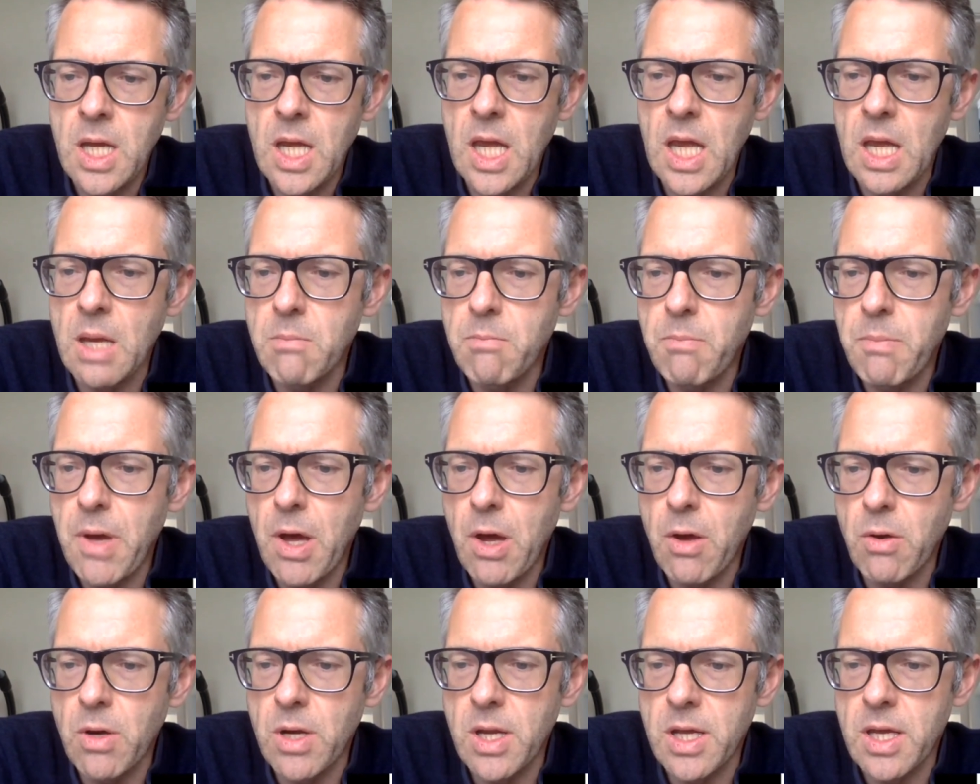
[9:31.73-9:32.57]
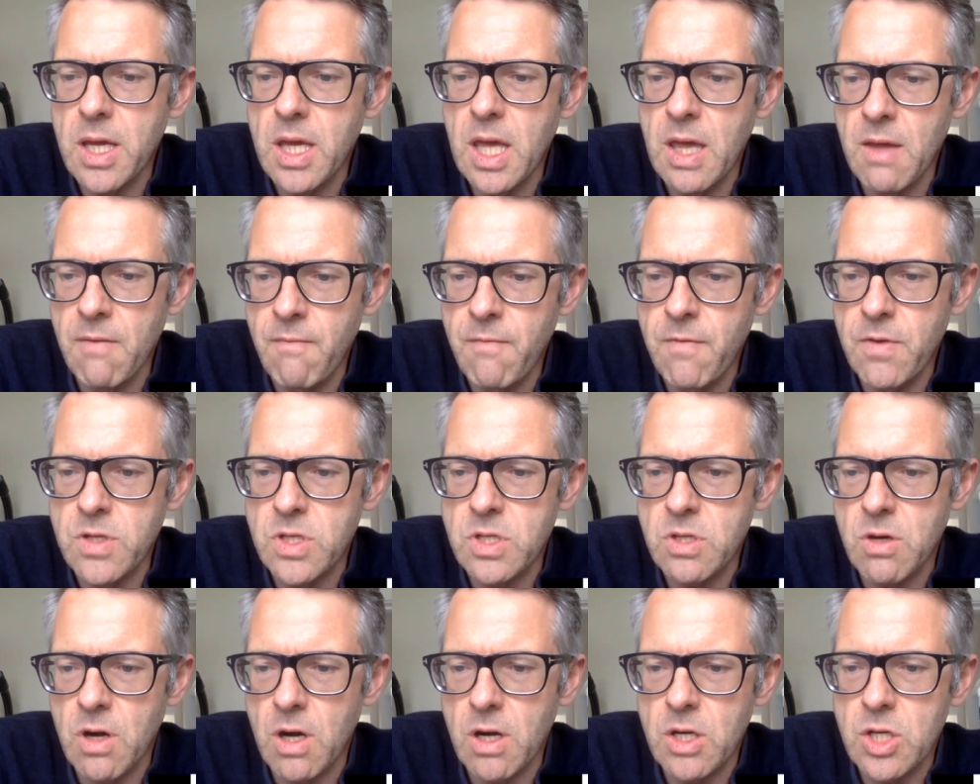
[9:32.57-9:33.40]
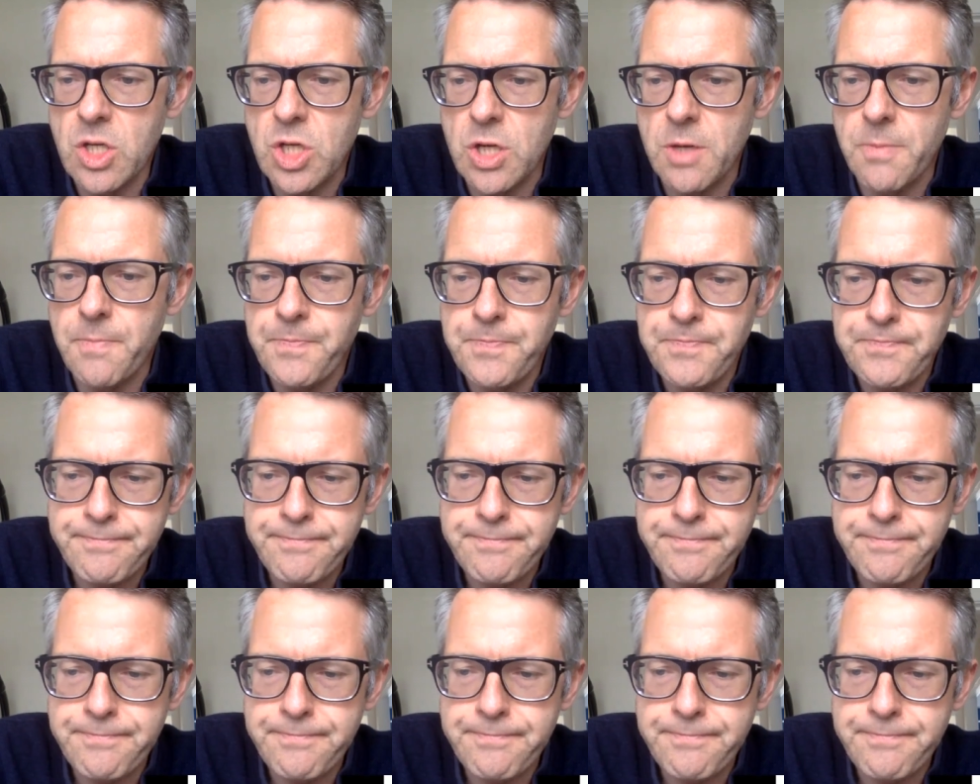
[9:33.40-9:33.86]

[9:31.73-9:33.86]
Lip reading: in polar infrastructure.